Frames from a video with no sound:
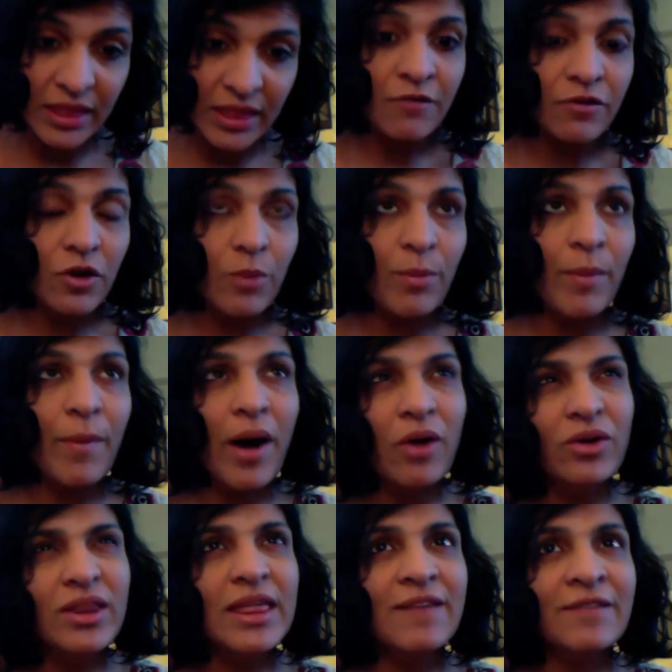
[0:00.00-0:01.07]
from
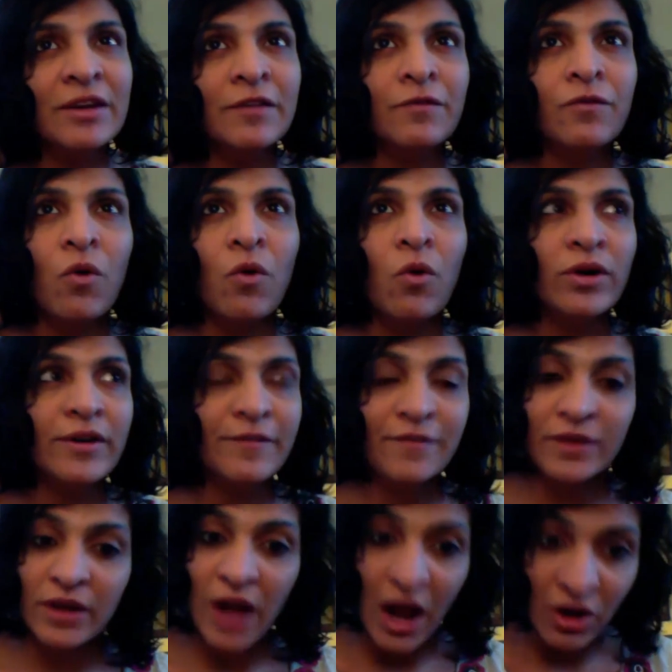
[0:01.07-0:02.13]
about 74
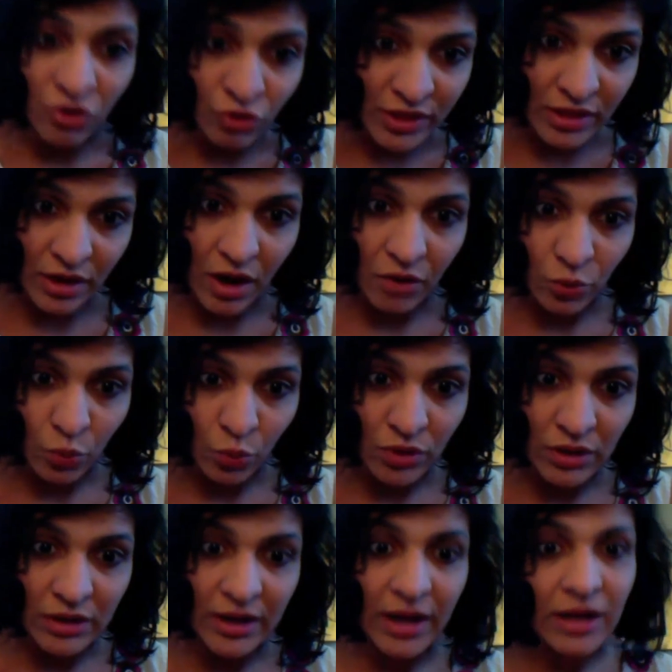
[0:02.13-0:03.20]
different countries around the
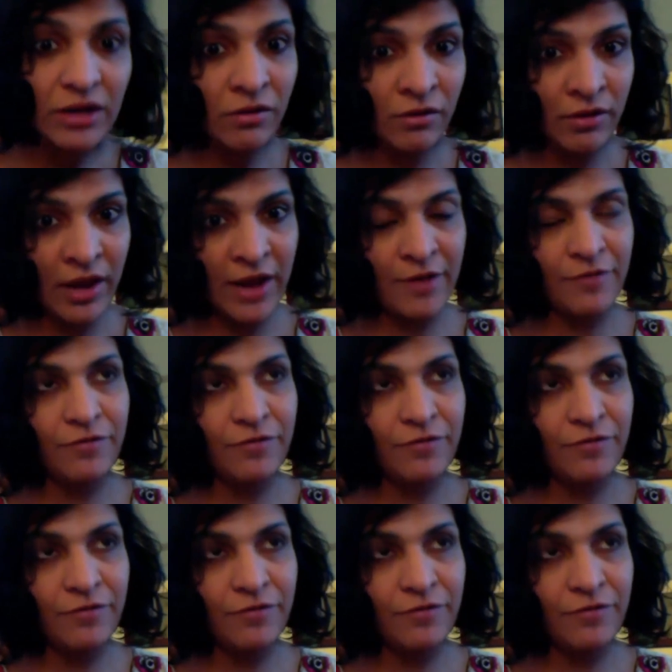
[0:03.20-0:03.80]
world are learning